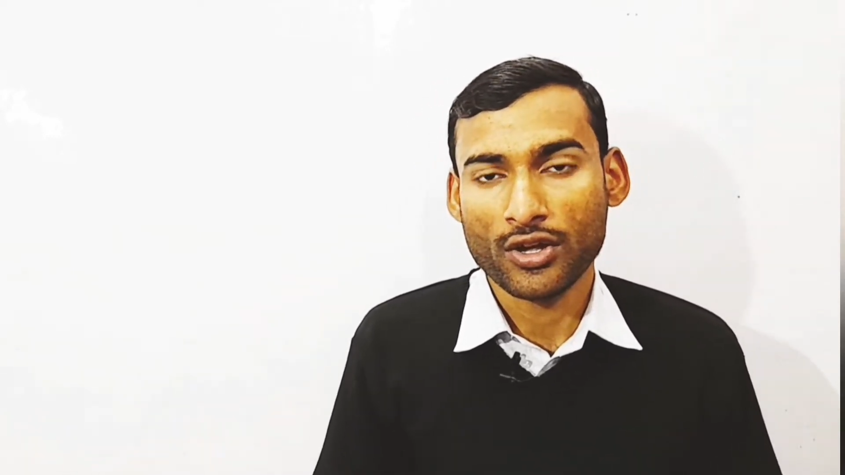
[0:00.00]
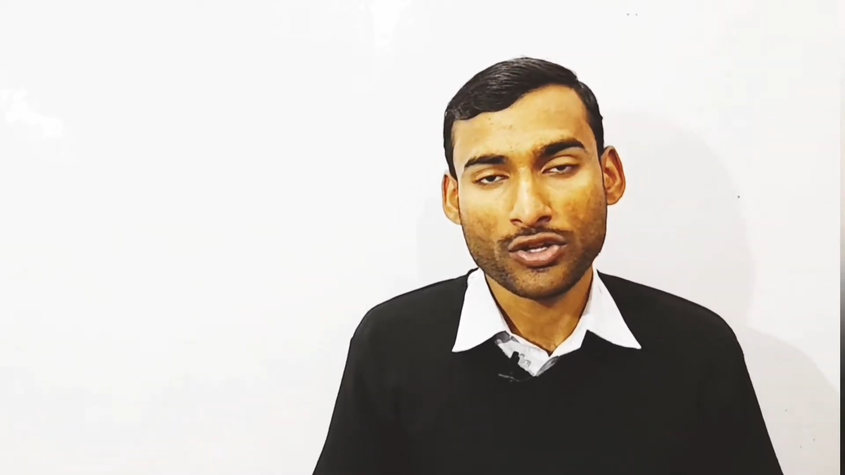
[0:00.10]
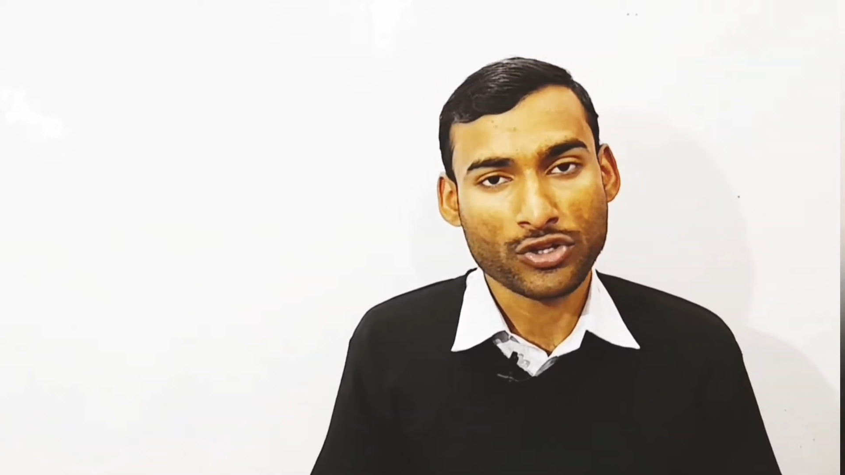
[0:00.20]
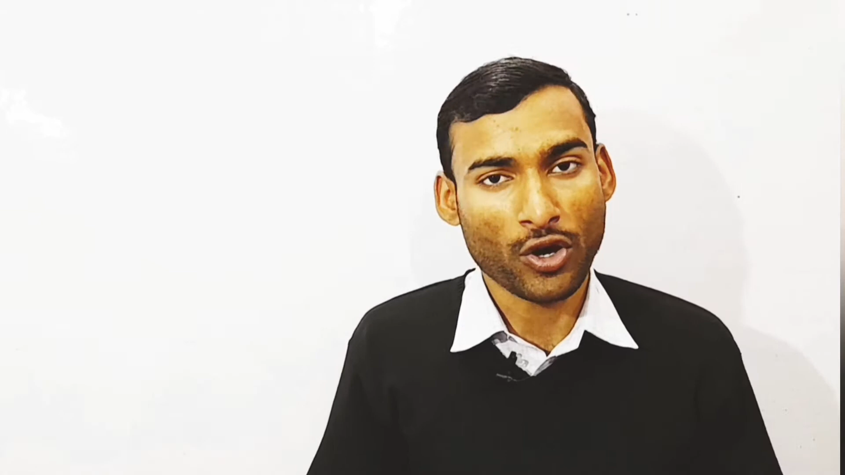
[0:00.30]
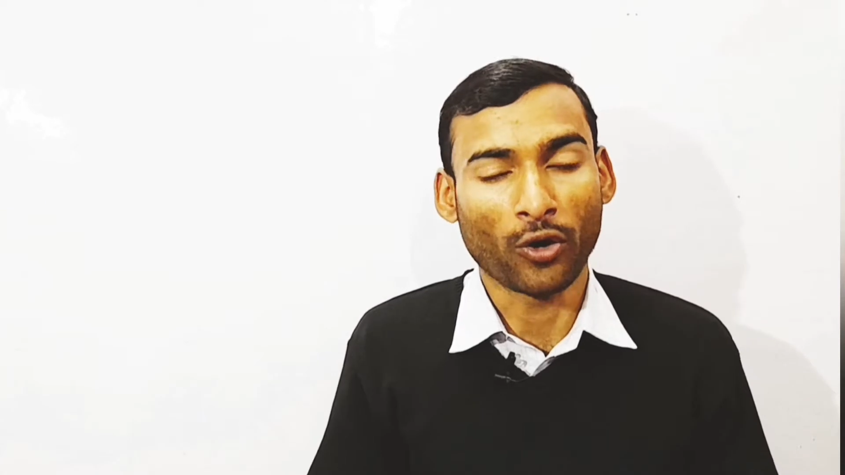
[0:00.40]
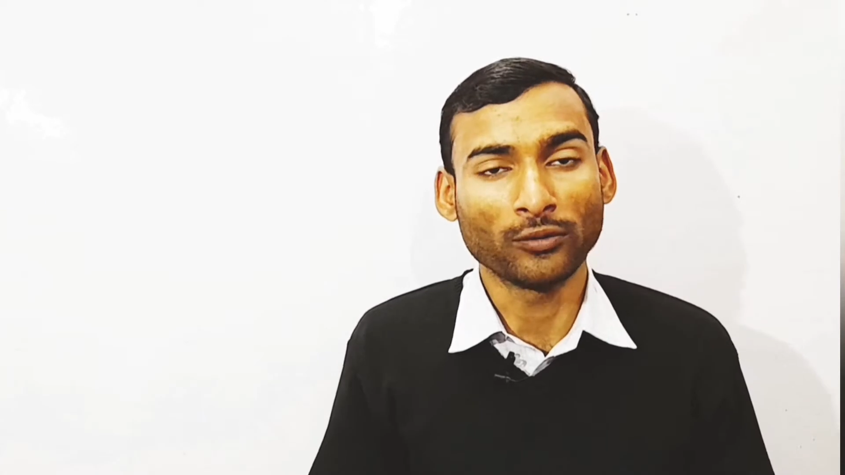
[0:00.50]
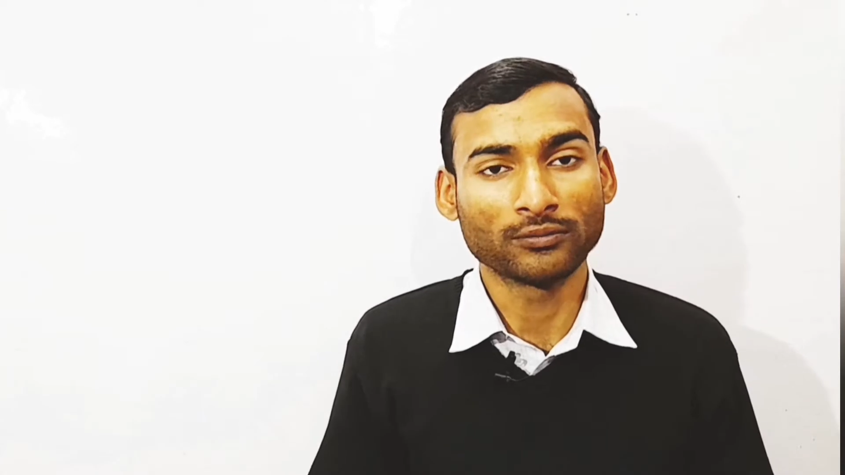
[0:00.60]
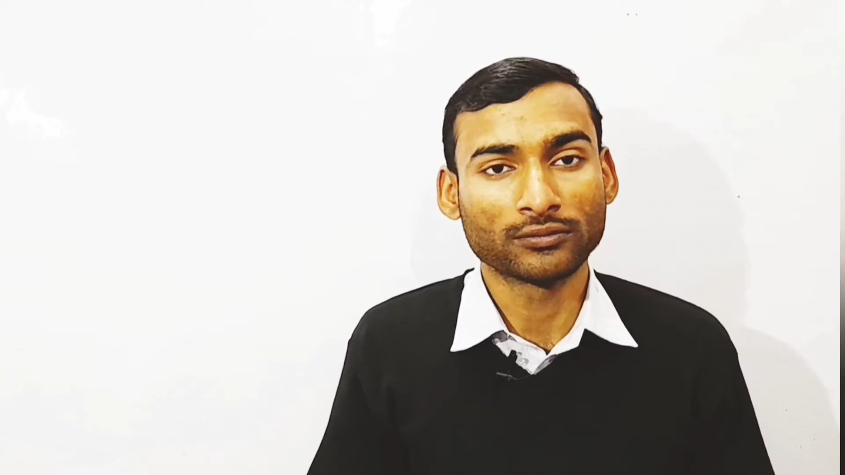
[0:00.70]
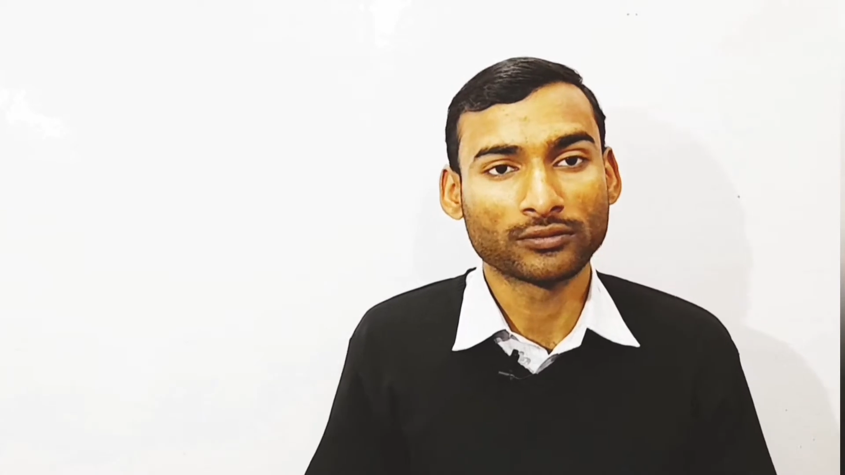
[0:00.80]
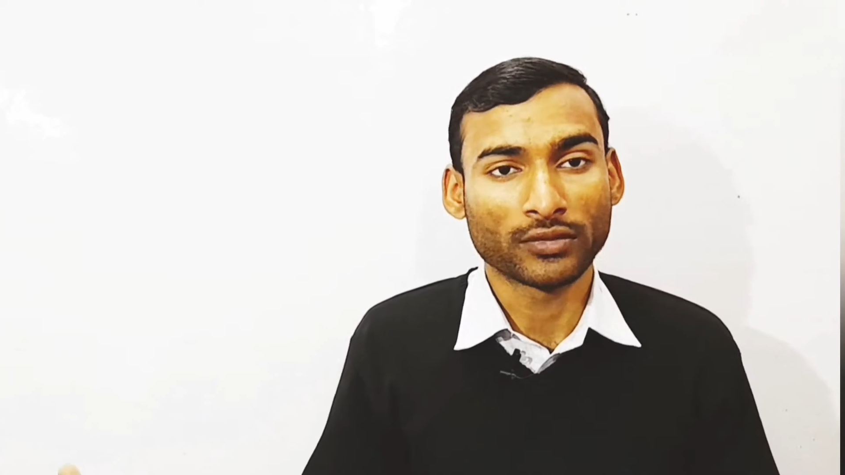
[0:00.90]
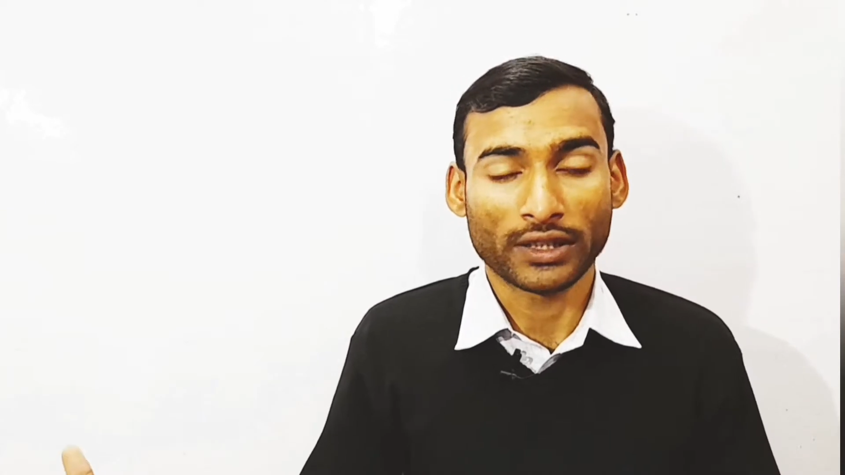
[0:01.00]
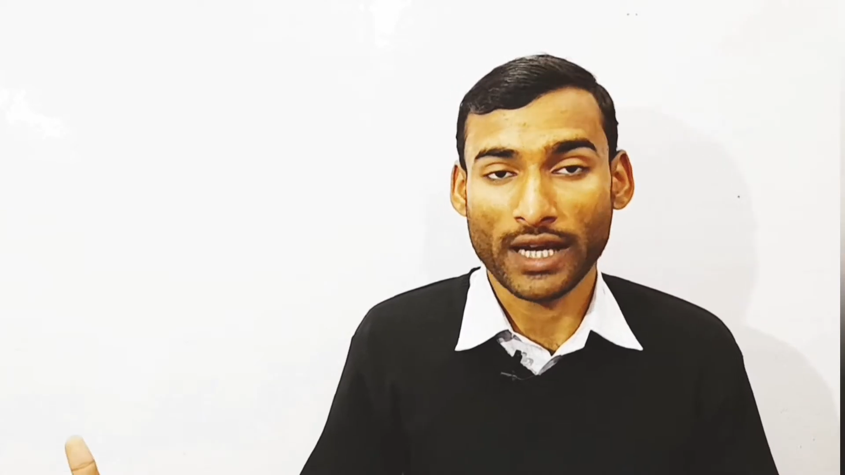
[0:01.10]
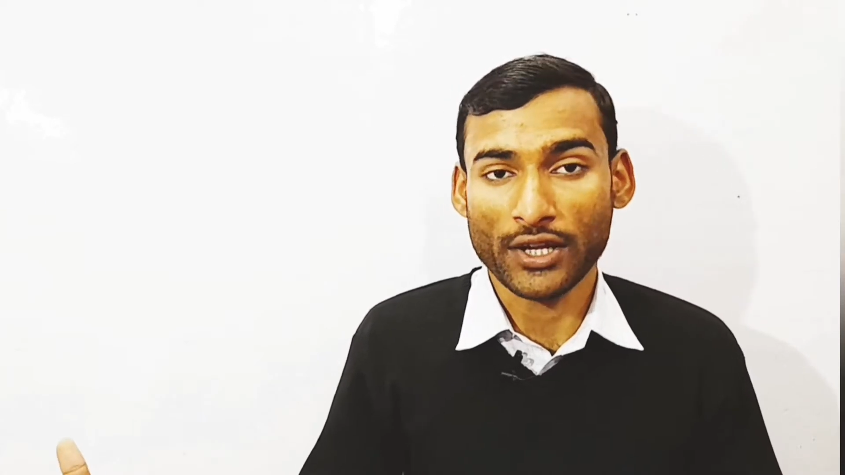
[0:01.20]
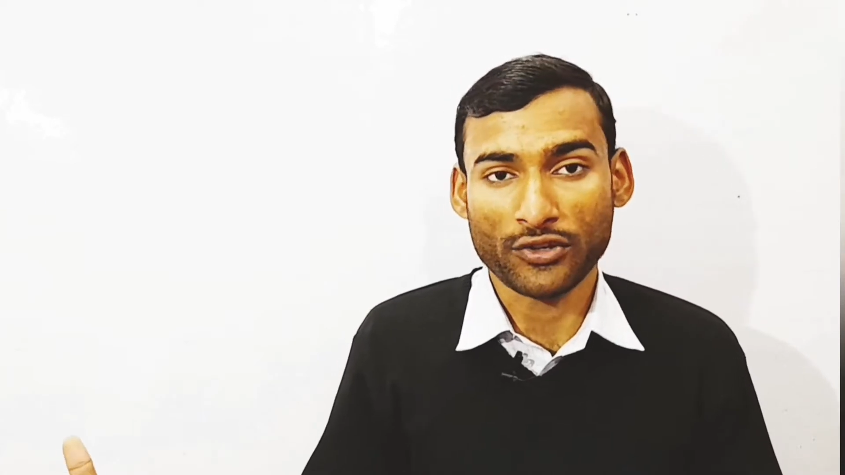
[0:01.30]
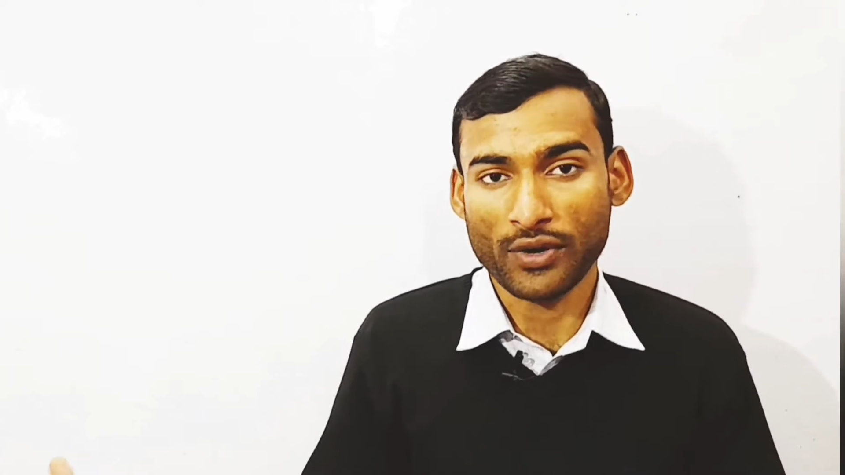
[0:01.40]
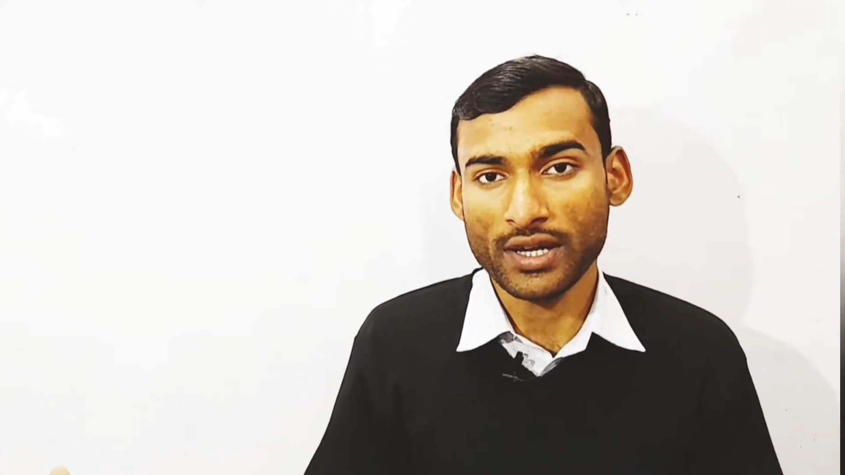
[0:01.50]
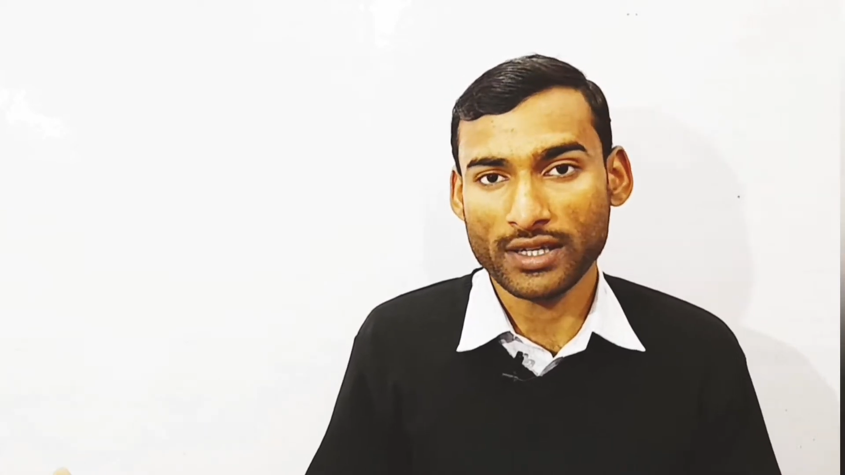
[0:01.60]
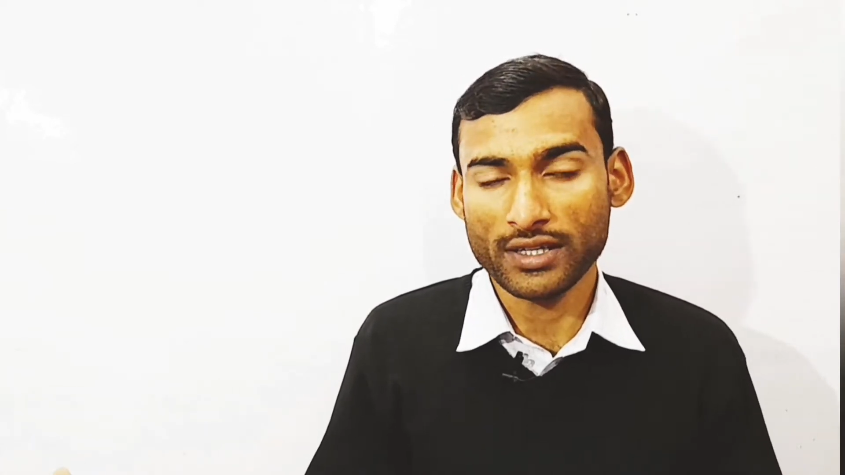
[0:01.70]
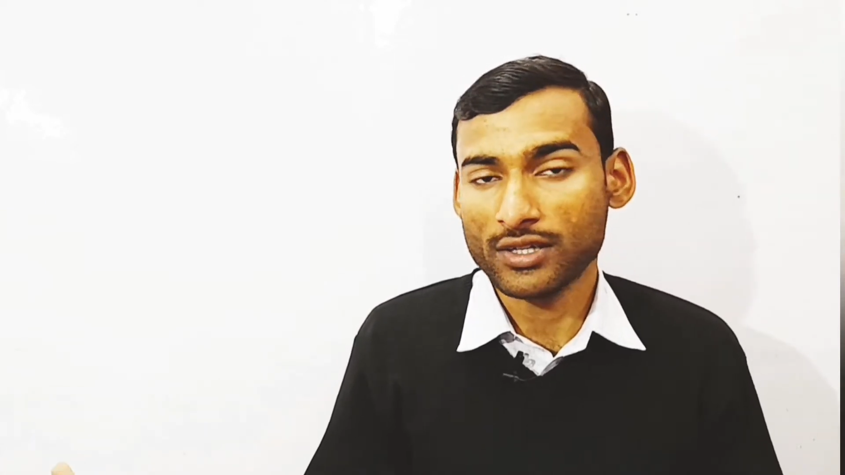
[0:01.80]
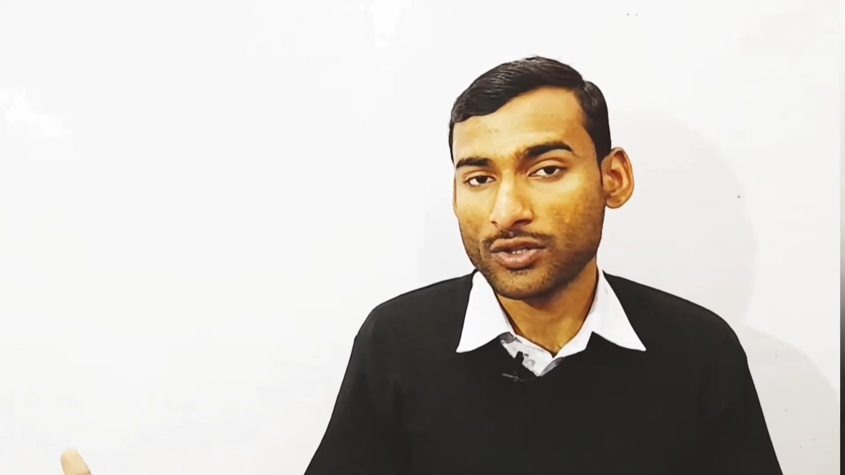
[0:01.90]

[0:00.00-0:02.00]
So get ready